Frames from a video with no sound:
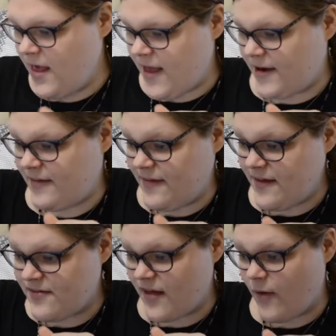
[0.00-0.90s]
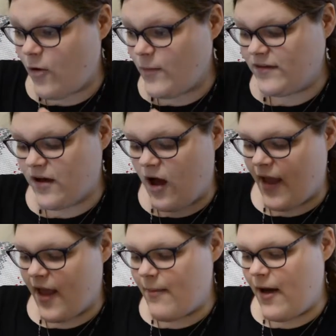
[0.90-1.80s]
And in this, I won't be
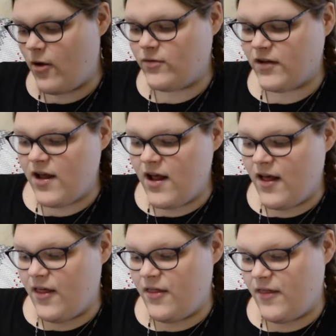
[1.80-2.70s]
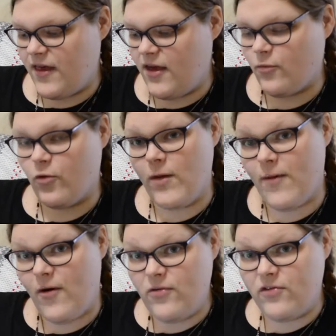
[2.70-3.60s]
talking about the
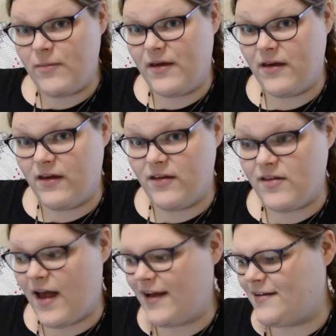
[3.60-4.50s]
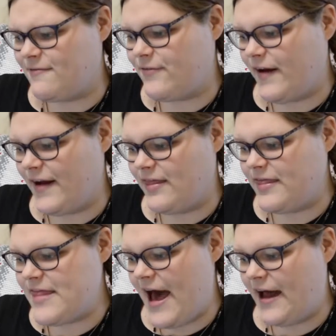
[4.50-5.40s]
rooibos because I didn't find
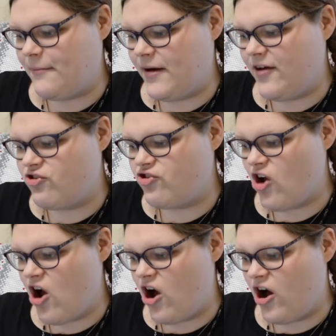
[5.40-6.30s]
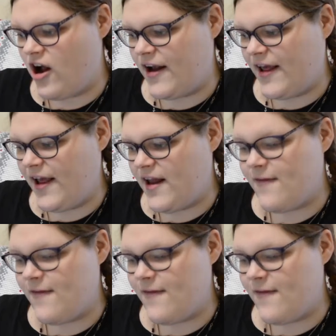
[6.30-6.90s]
that much on it.